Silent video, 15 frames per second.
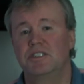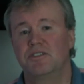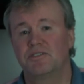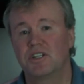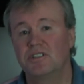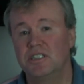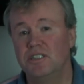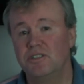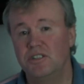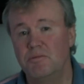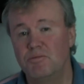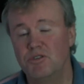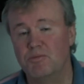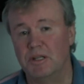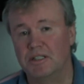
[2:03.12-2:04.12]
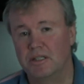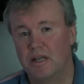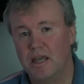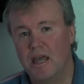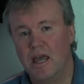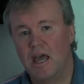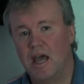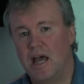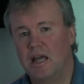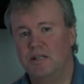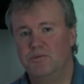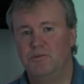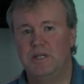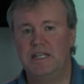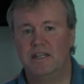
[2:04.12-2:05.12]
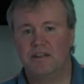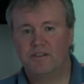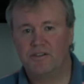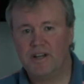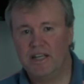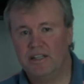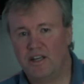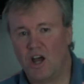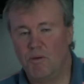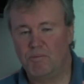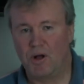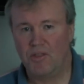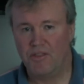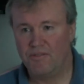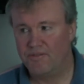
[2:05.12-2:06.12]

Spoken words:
of continuous improvement, and we agreed upon the